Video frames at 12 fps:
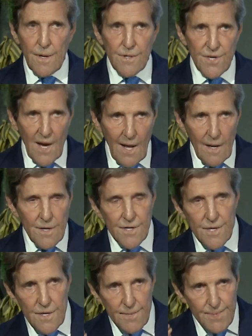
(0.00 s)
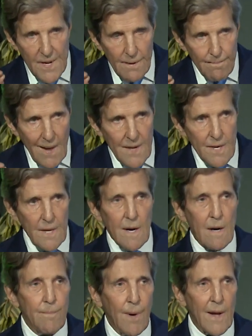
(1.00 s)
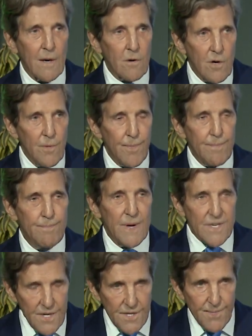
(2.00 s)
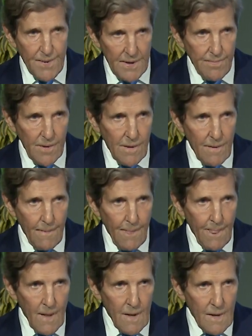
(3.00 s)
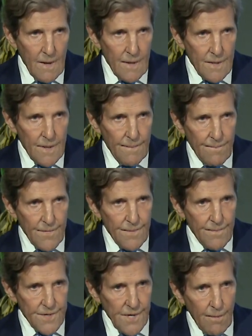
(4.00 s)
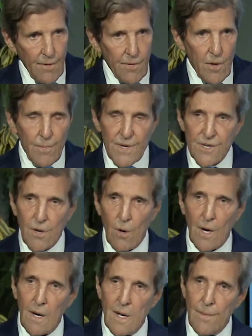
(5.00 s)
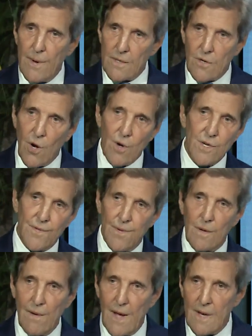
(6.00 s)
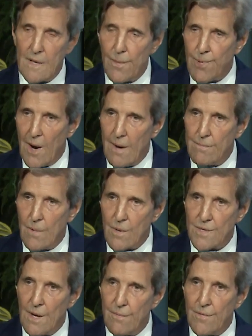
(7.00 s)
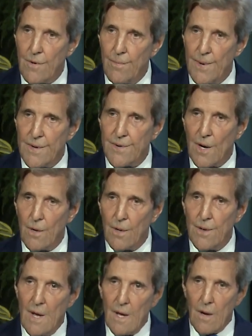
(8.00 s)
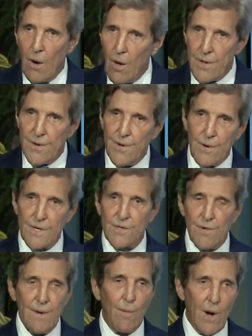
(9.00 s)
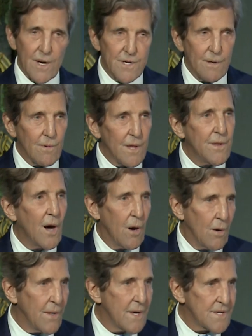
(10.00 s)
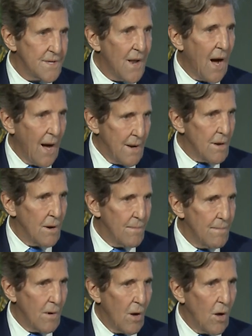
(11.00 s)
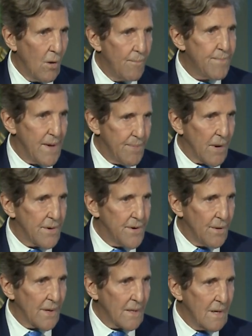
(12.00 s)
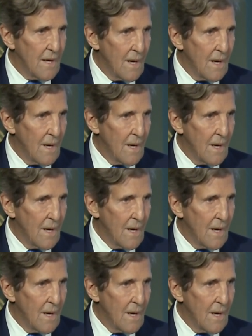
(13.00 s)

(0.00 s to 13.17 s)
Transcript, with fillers: the challenge that is being met here by a group of business people, some of whom historically have been cursed for creating the problem, or some who have been told all you're doing is greenwashing. Well, no, that's not all people are doing.